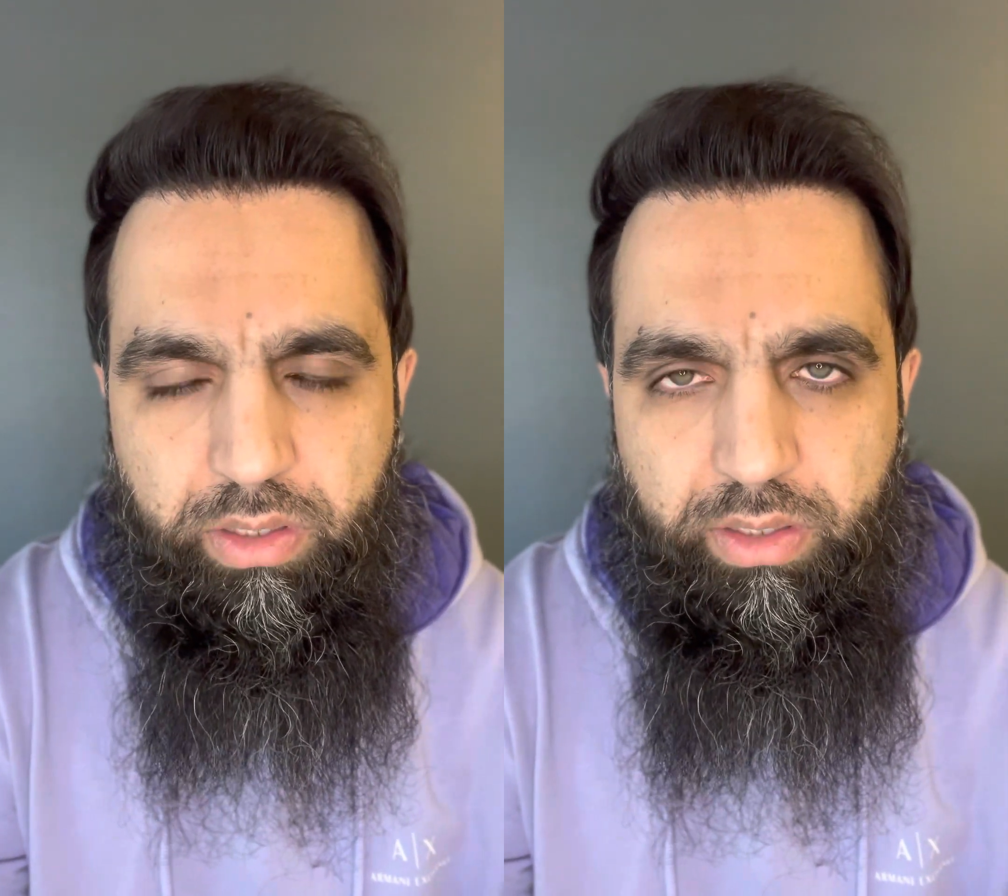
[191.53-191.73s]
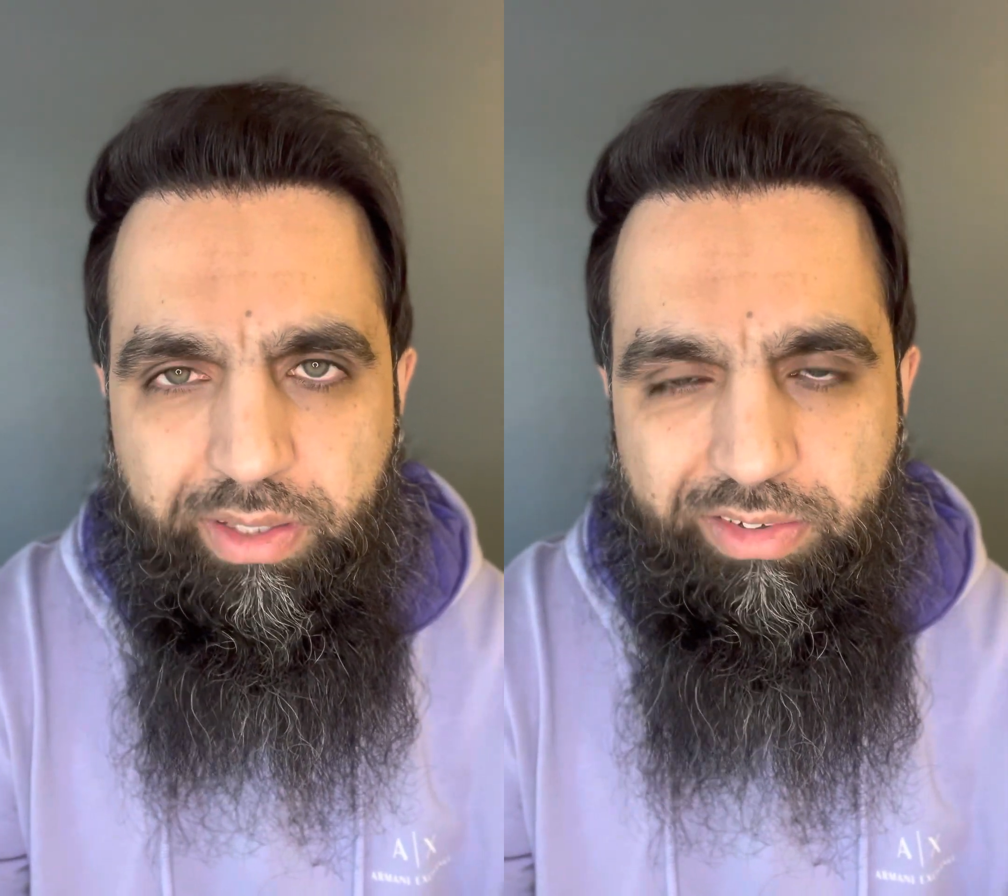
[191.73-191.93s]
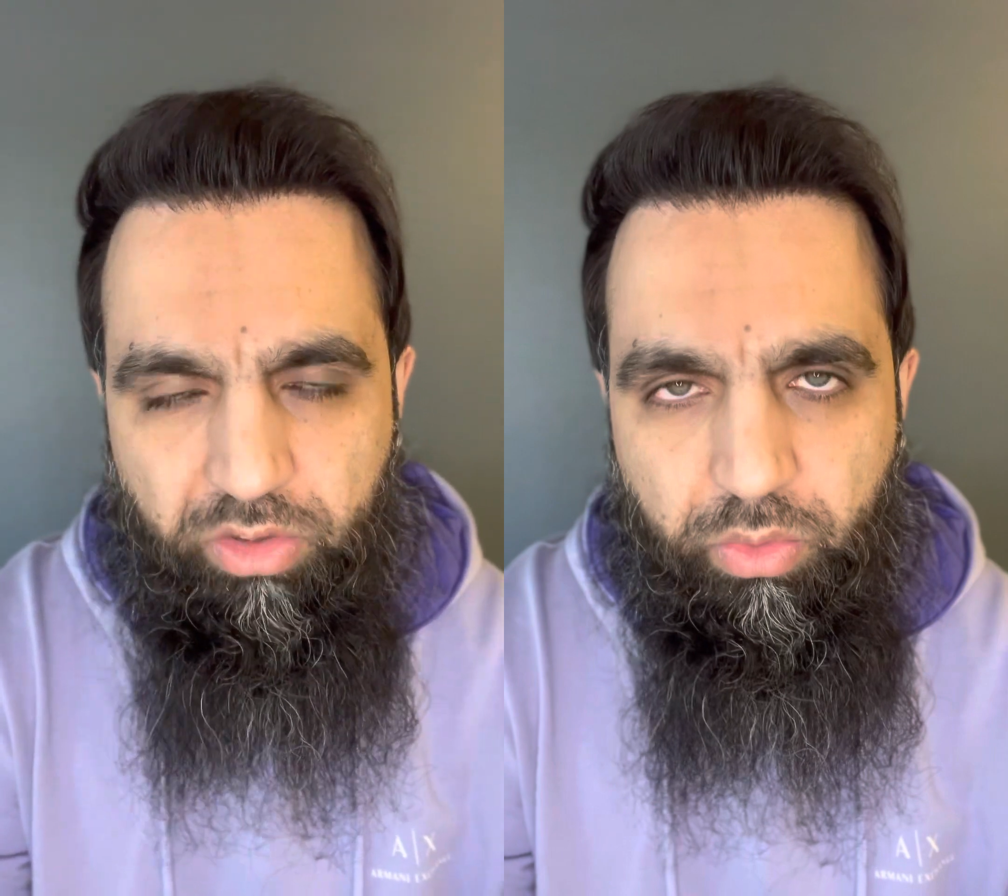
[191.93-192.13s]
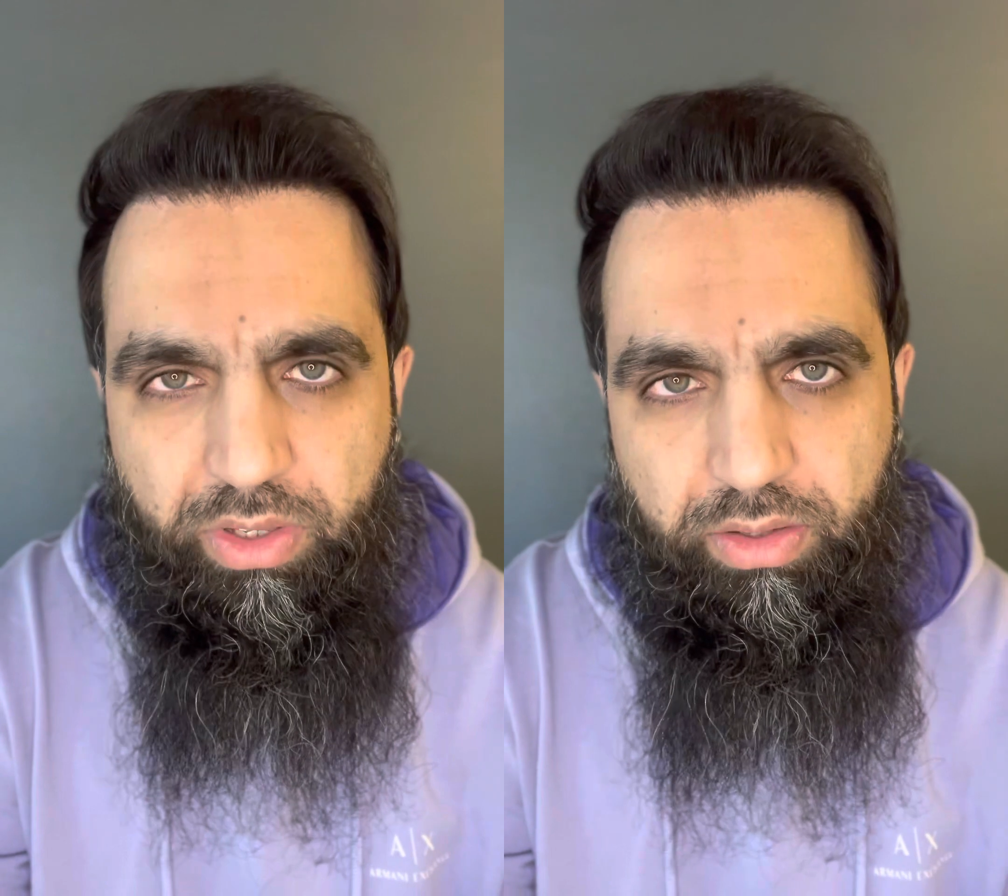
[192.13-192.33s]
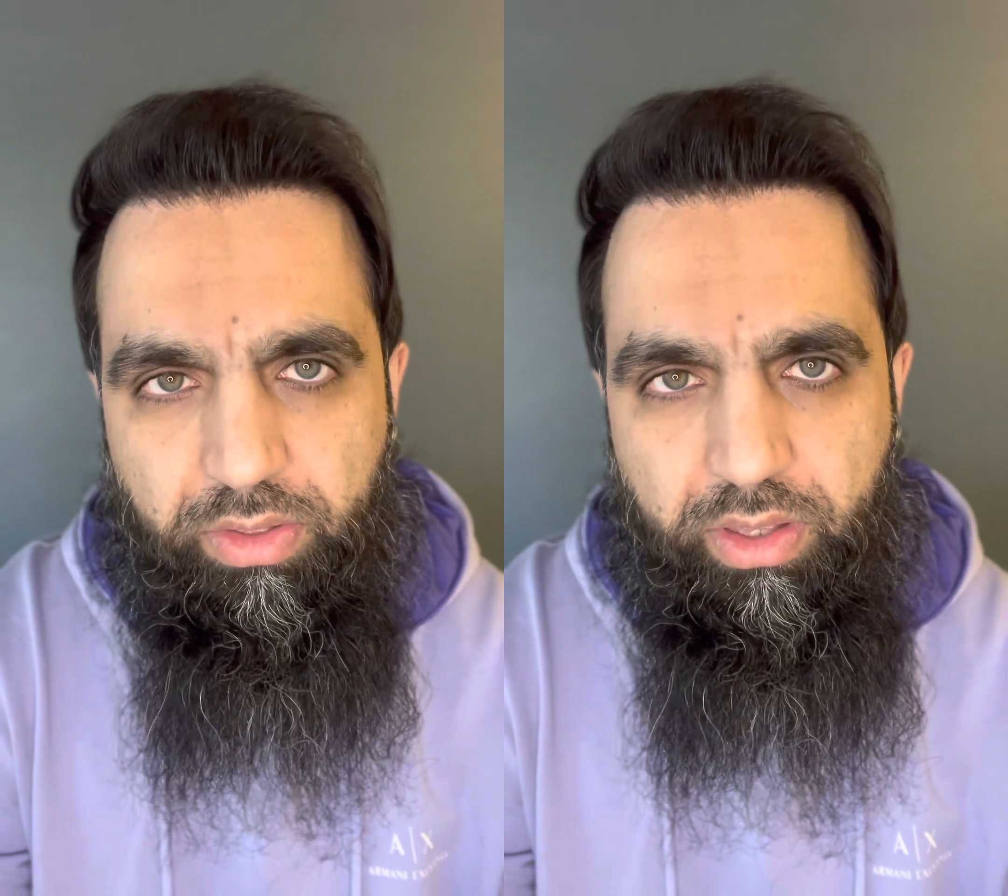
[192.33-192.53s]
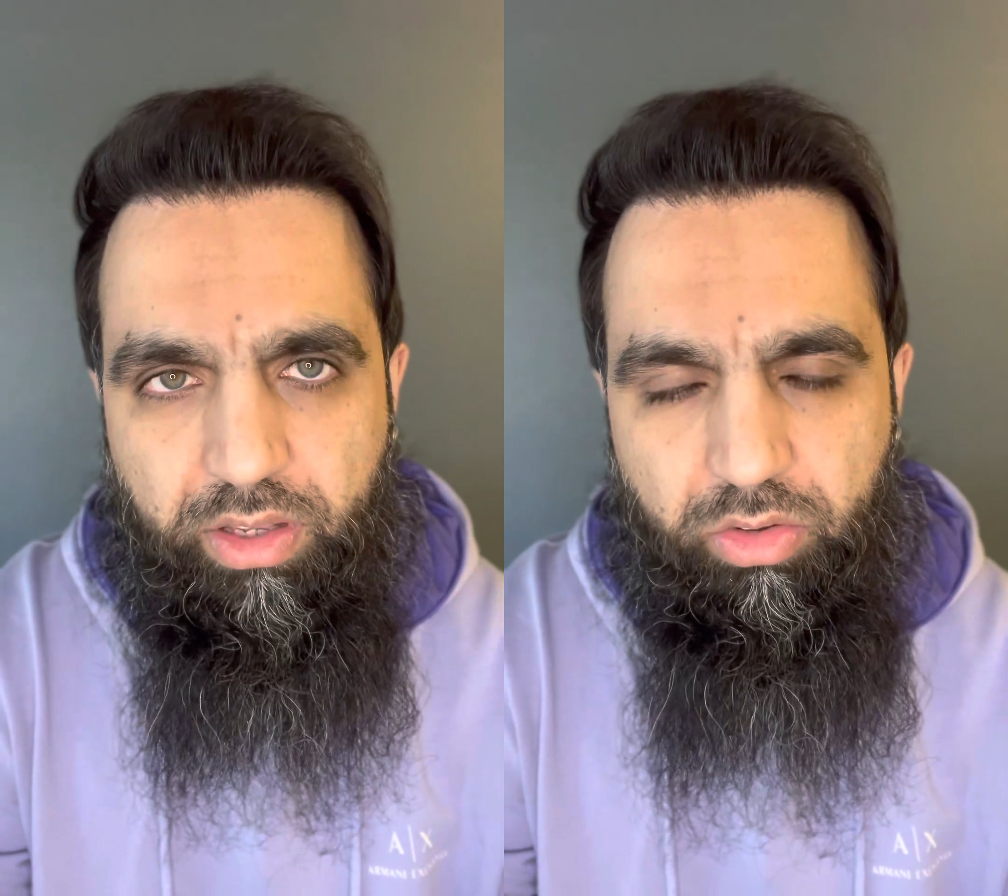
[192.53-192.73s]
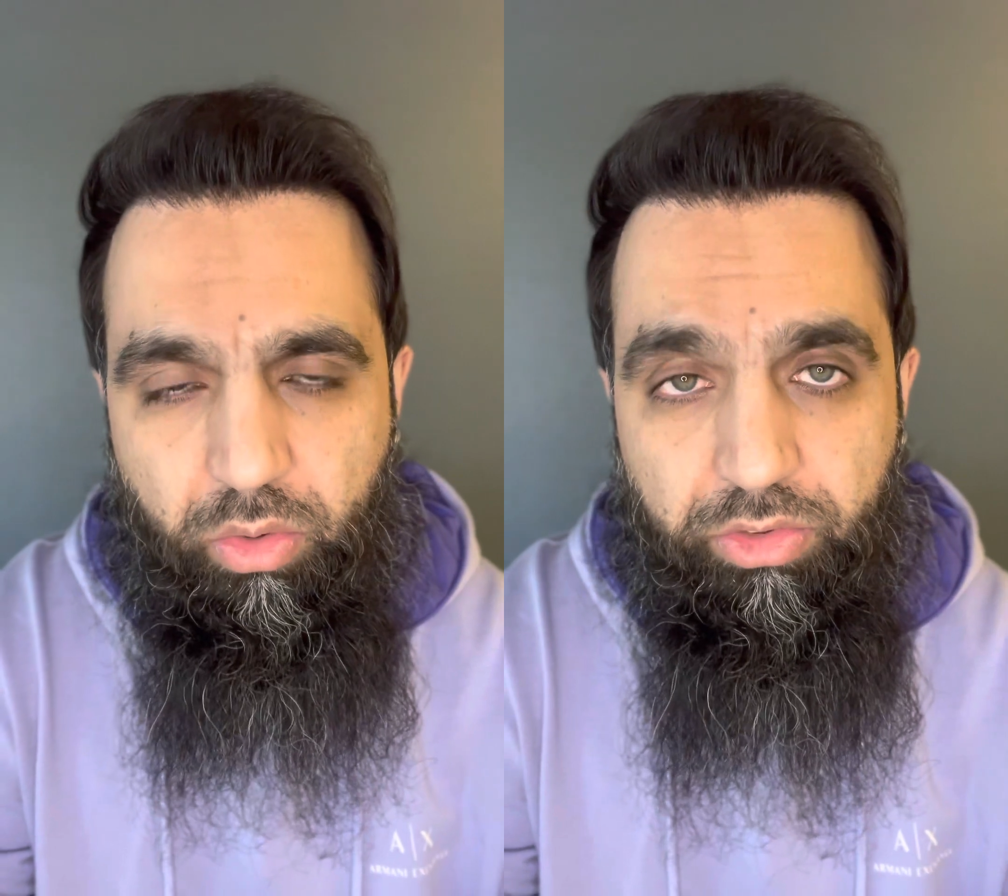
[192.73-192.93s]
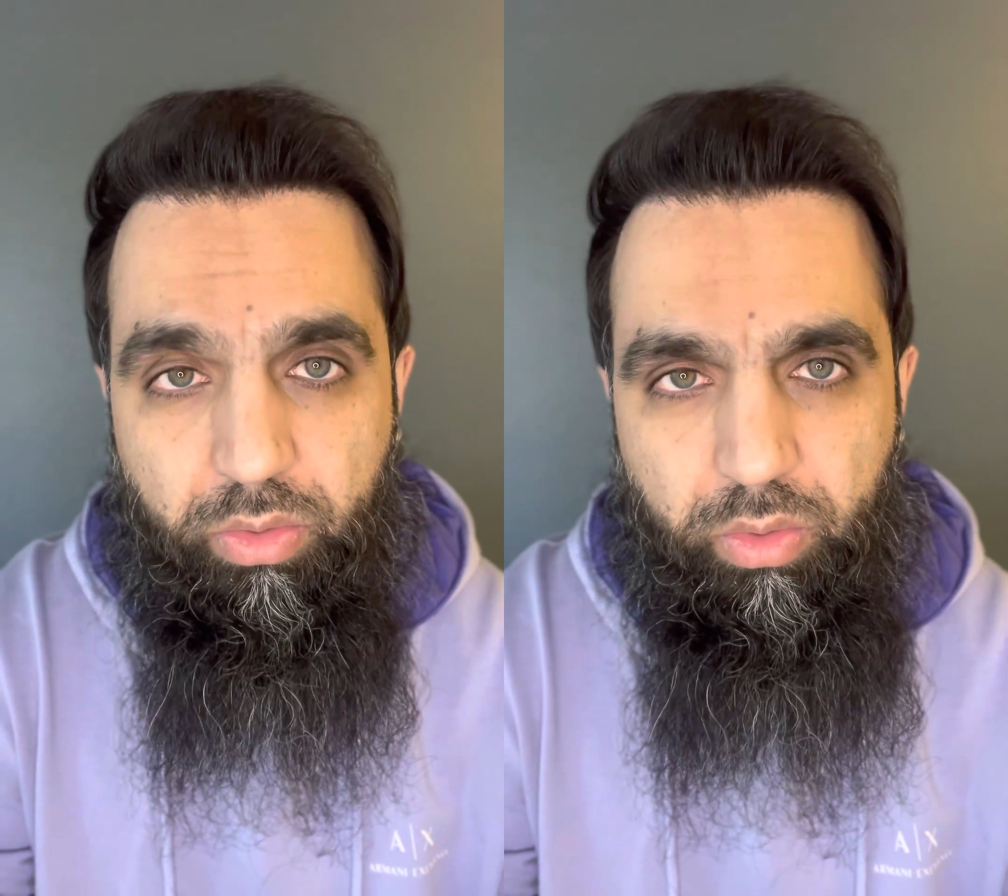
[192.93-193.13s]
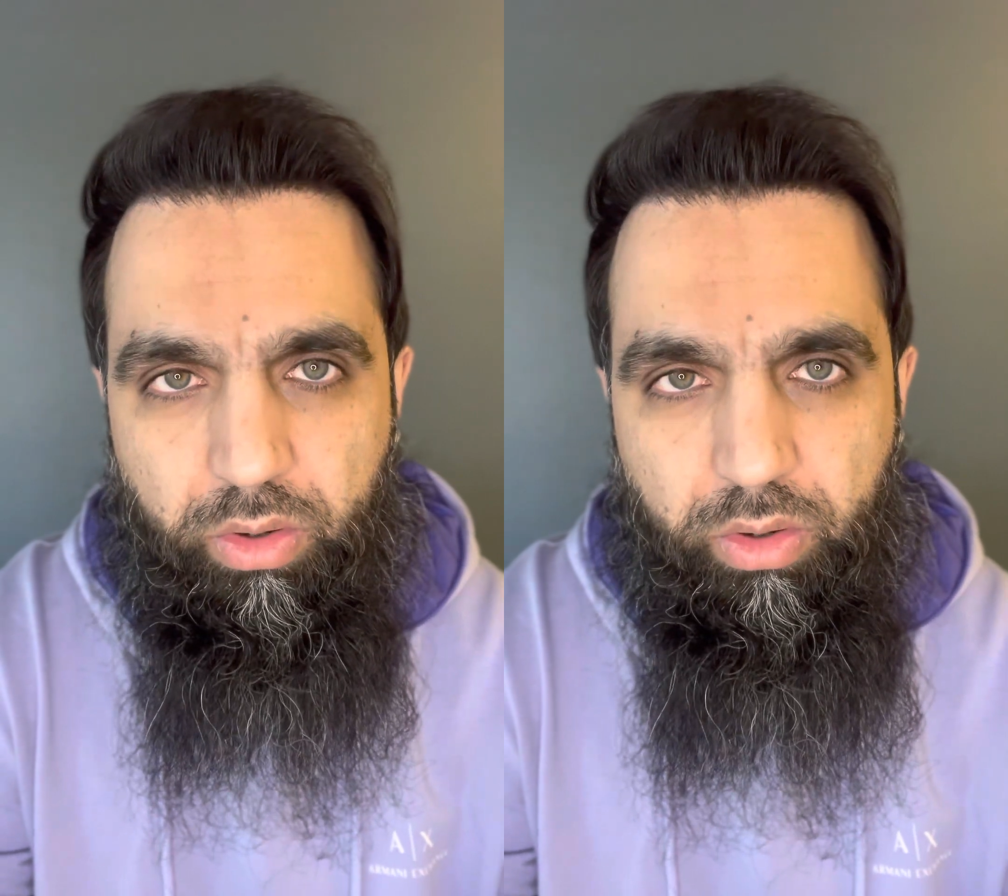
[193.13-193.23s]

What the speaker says: So the other thing is also